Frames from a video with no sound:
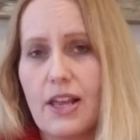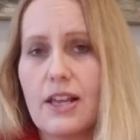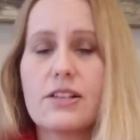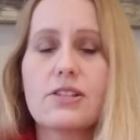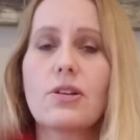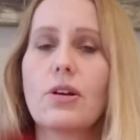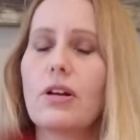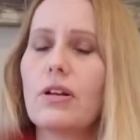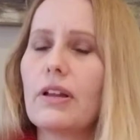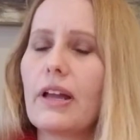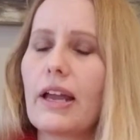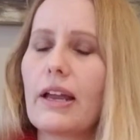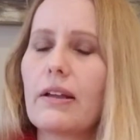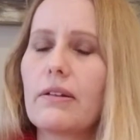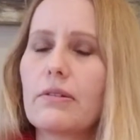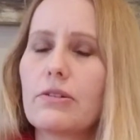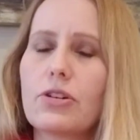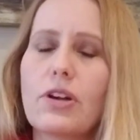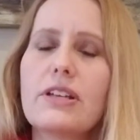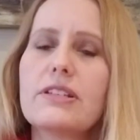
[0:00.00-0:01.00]
So,
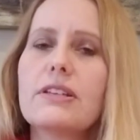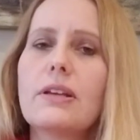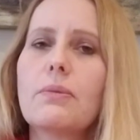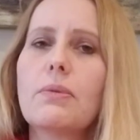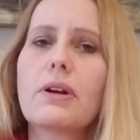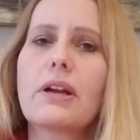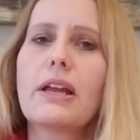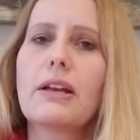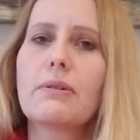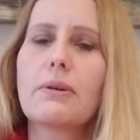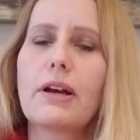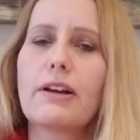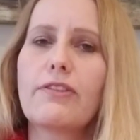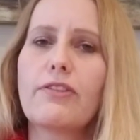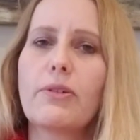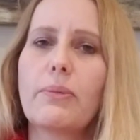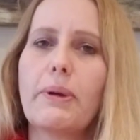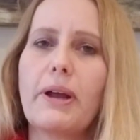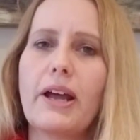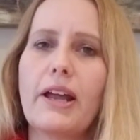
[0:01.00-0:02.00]
like, Tracy, we're getting ready
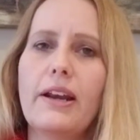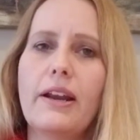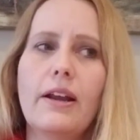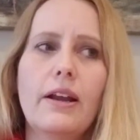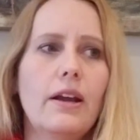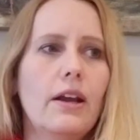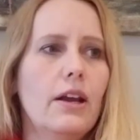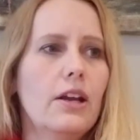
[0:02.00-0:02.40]
for bed.